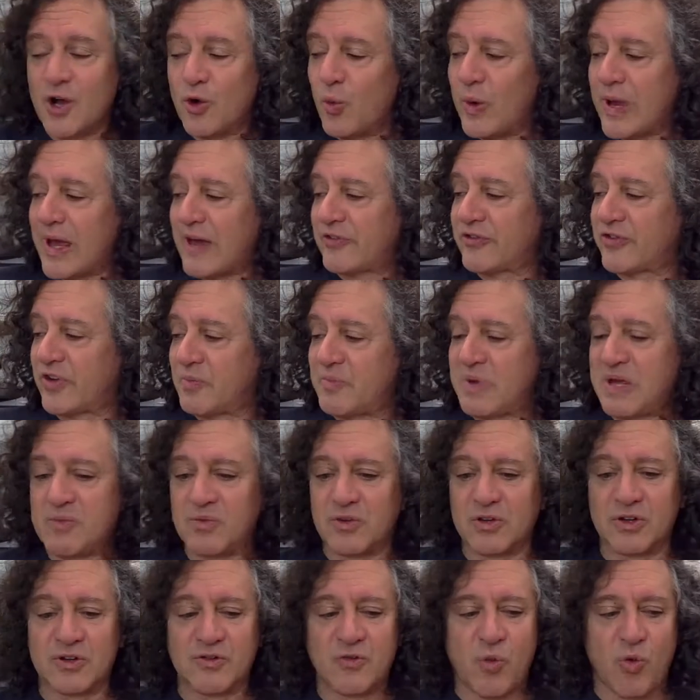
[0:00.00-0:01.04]
We have some
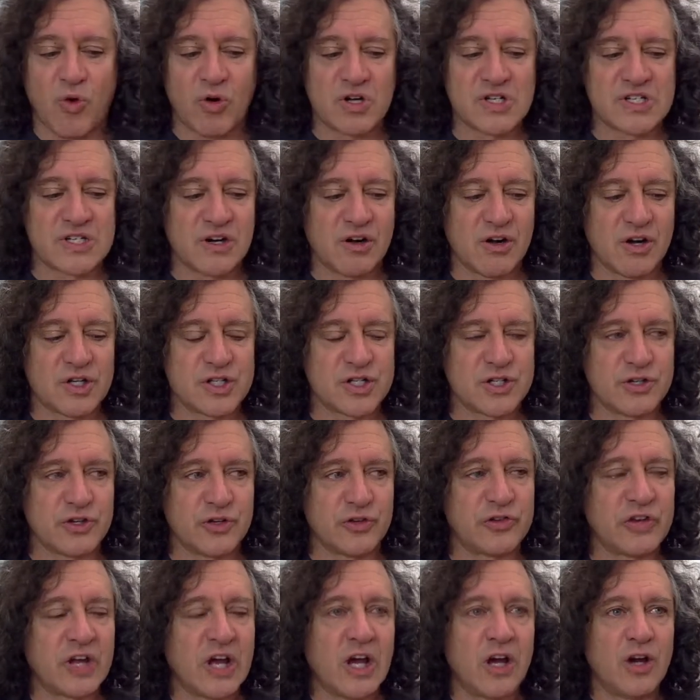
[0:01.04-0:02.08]
people who've worn Zero
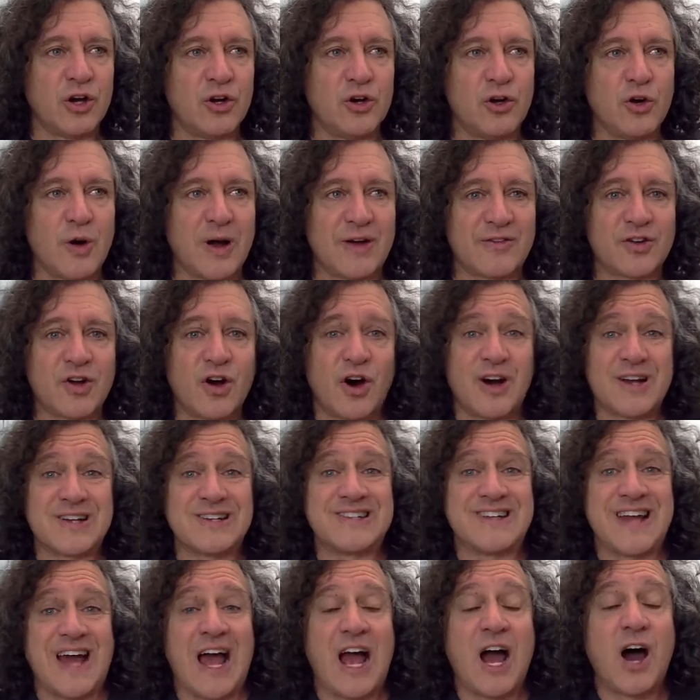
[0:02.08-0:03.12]
Shoes who have gone
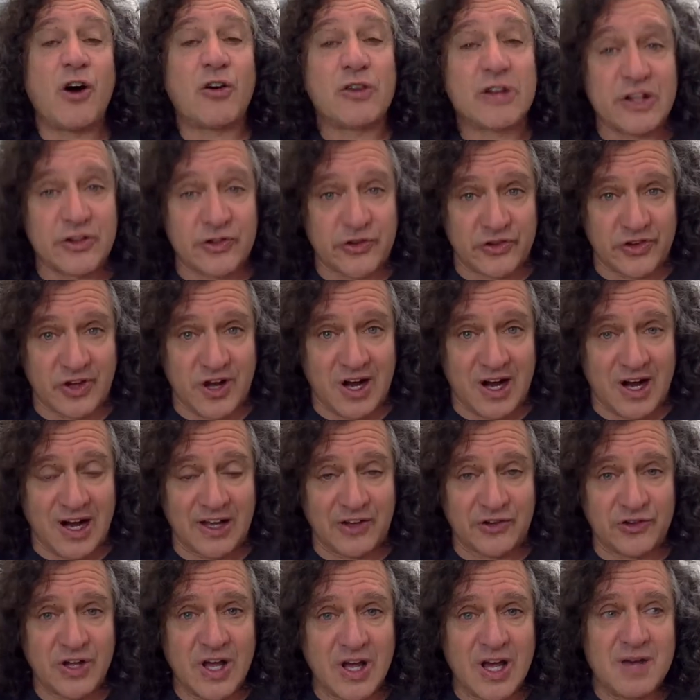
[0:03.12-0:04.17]
down in
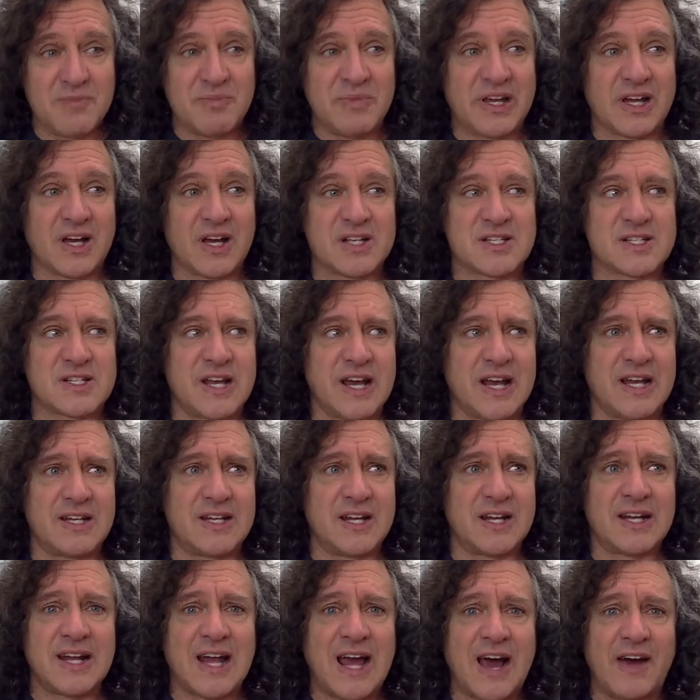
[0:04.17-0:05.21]
size because they
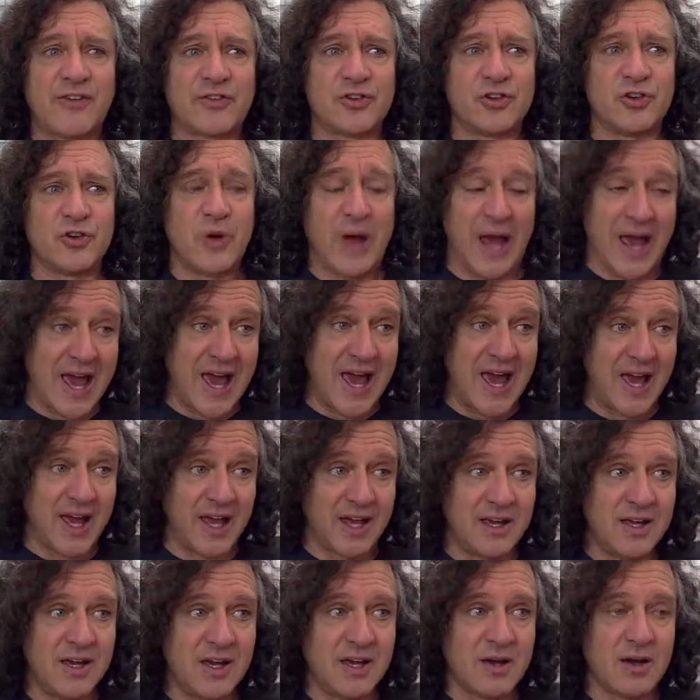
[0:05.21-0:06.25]
didn't have to,
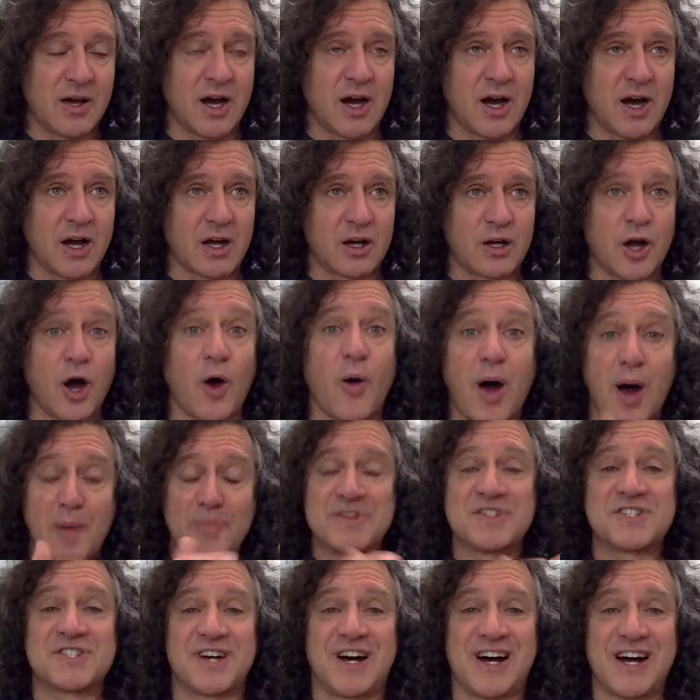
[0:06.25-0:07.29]
A, go up
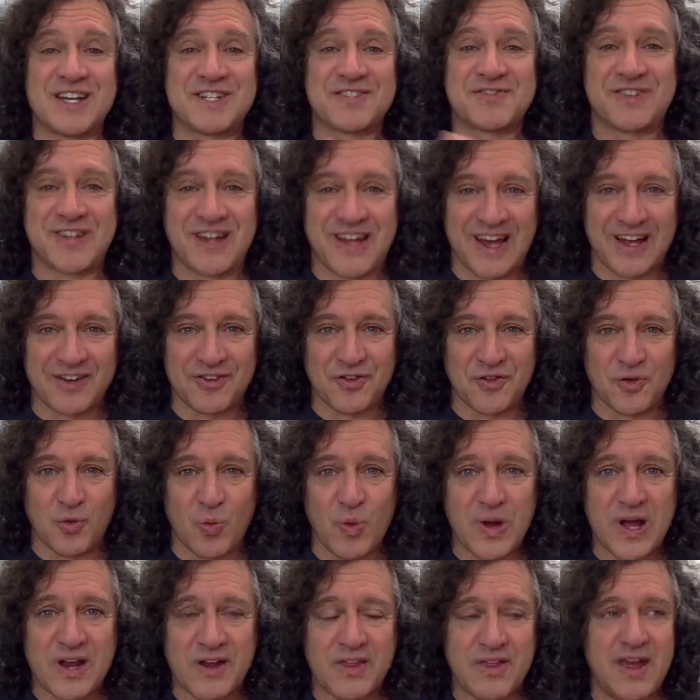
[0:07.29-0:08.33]
in size to handle the
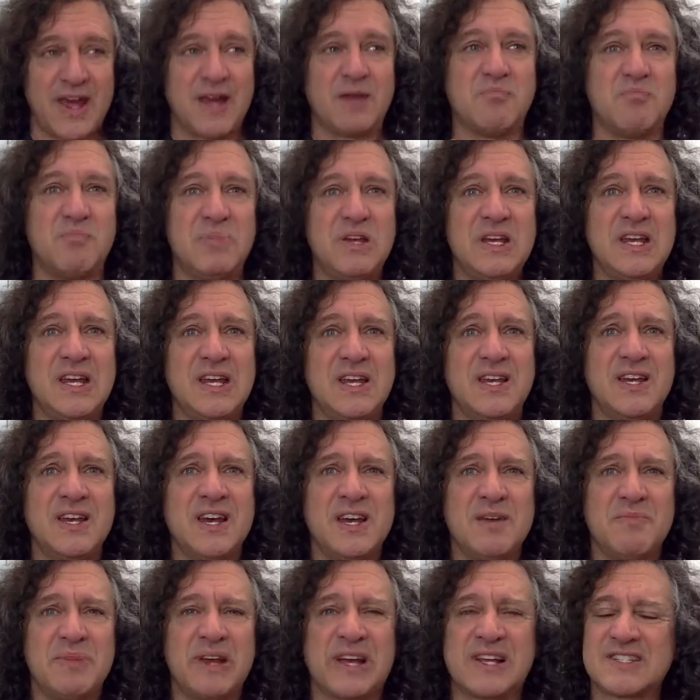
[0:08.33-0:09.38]
width, and B,
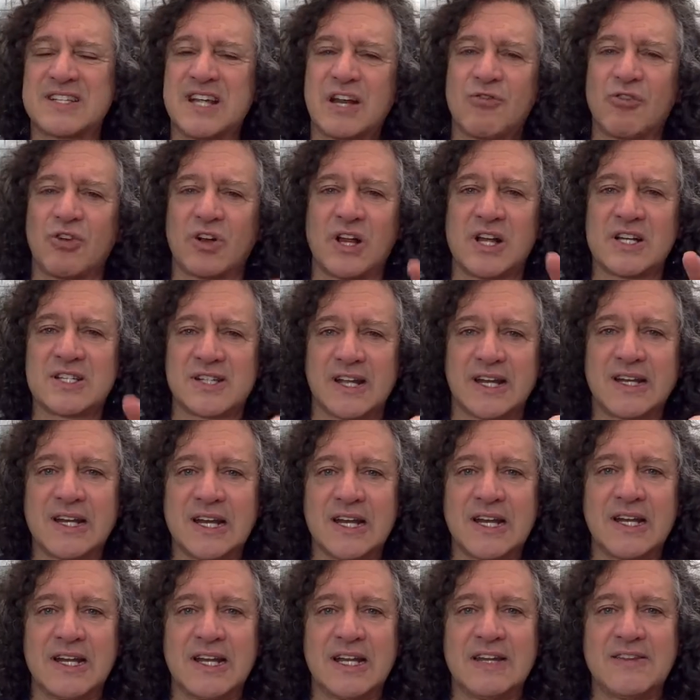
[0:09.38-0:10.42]
because they realized they
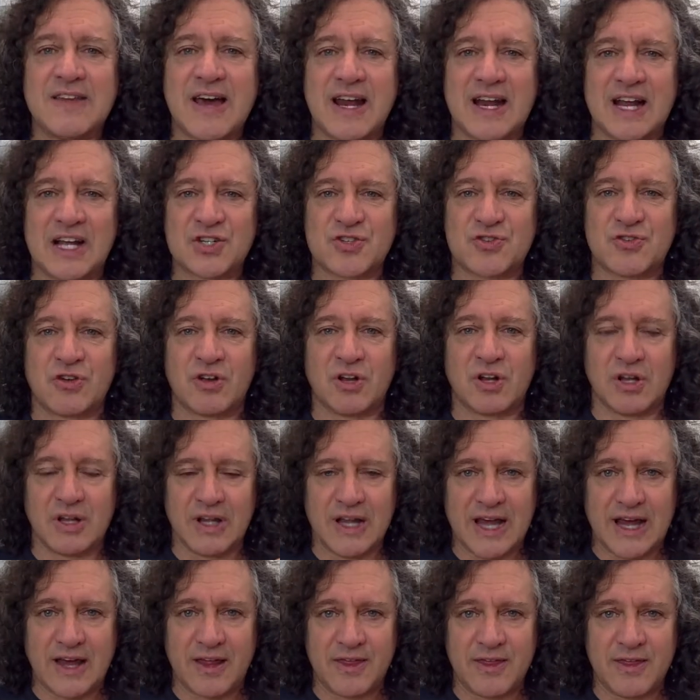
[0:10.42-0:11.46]
didn't need that extra
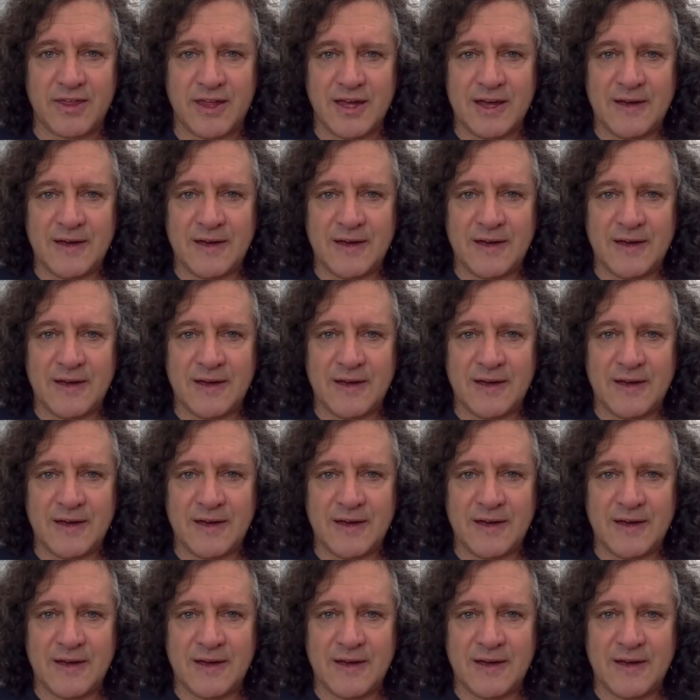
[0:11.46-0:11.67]
length.